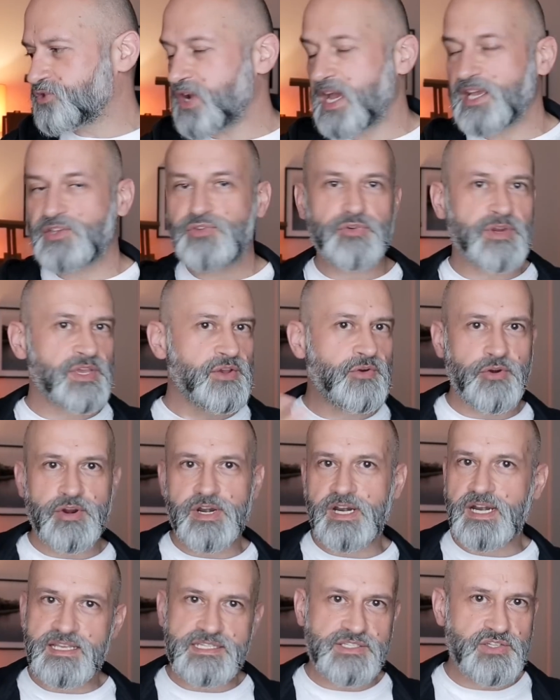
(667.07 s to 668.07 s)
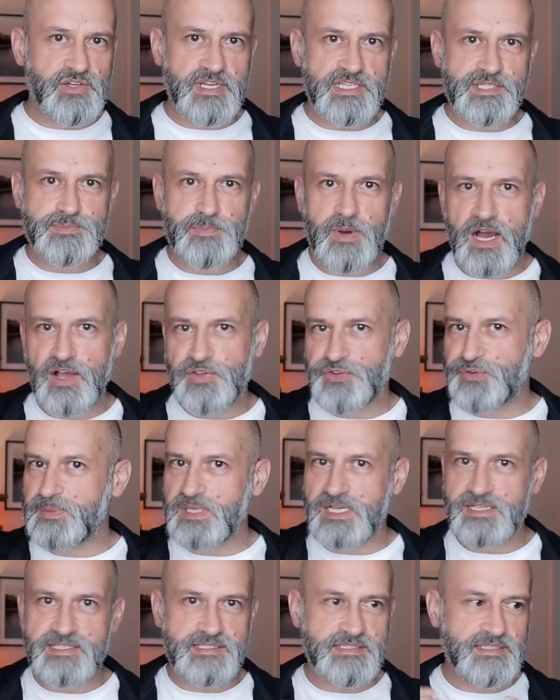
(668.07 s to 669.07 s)
trying to record it as good as
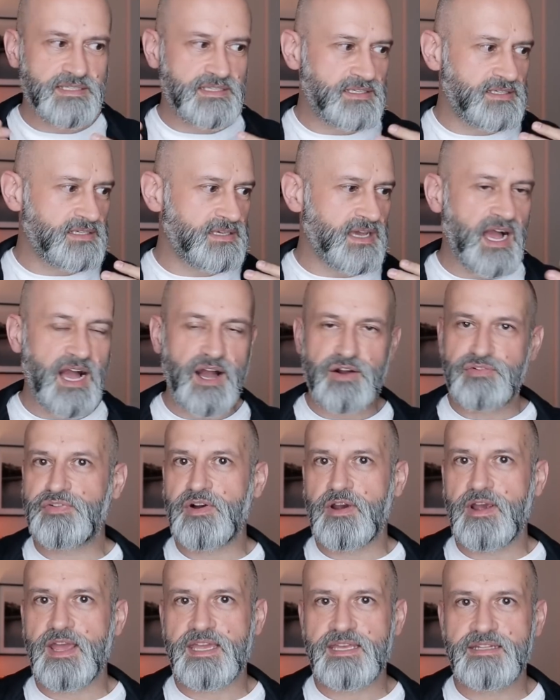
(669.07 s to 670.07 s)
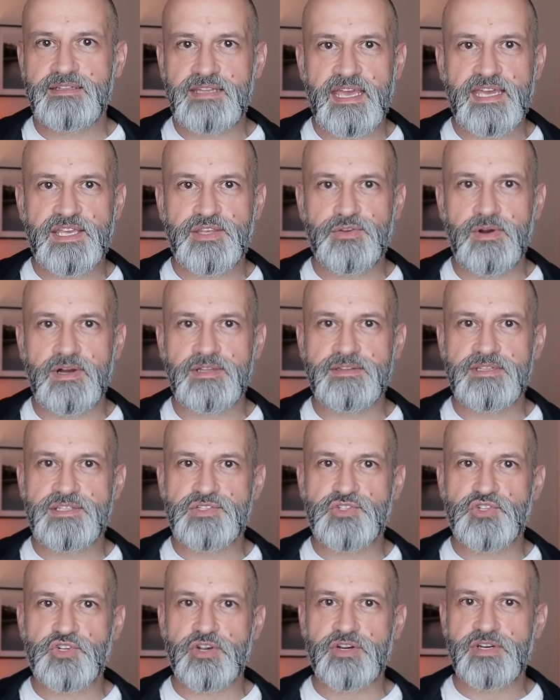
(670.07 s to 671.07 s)
possible and see how far I can take you on
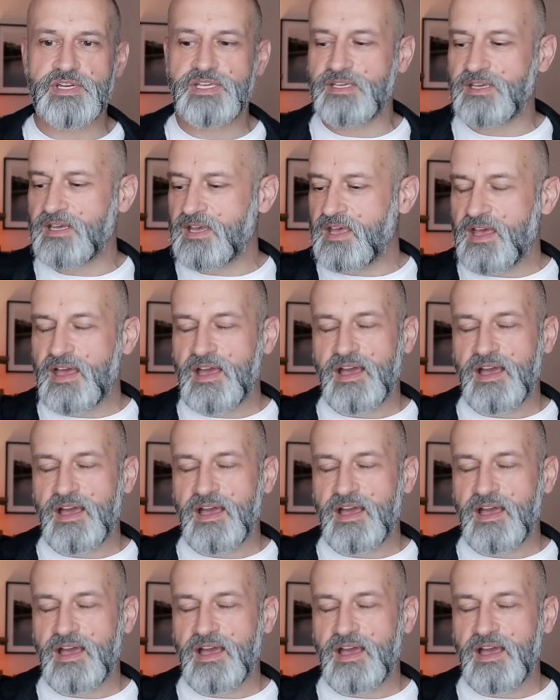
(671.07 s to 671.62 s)
this journey